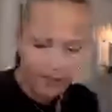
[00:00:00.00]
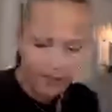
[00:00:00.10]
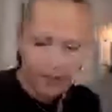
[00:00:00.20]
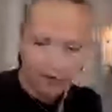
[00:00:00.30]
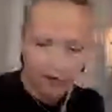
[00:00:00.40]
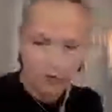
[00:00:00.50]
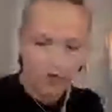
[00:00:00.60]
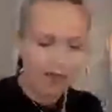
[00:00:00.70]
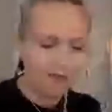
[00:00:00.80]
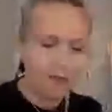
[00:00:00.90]
I hope you
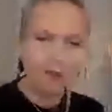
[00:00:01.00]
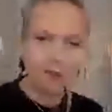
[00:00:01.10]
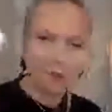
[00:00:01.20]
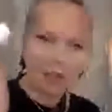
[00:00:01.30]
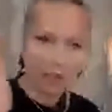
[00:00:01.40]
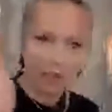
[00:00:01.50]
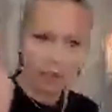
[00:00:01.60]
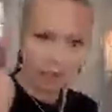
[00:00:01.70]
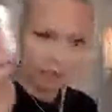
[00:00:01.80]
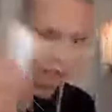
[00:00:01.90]
have some sort of
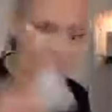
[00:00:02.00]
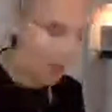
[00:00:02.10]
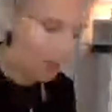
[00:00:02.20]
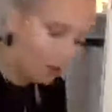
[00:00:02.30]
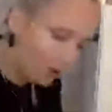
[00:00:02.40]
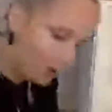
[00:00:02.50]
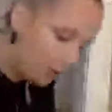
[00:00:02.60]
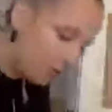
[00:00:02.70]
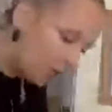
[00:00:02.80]
a paper glue